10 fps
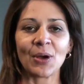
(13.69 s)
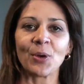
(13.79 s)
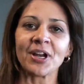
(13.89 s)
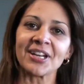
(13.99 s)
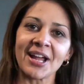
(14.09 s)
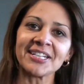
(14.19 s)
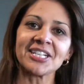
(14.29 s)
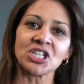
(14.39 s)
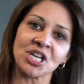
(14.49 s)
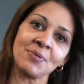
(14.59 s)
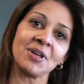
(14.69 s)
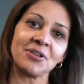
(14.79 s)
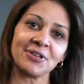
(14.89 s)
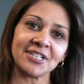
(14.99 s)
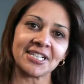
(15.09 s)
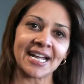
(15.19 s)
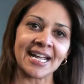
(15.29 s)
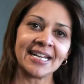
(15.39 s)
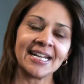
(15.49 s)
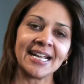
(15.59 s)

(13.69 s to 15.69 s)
What I'd like to share with you today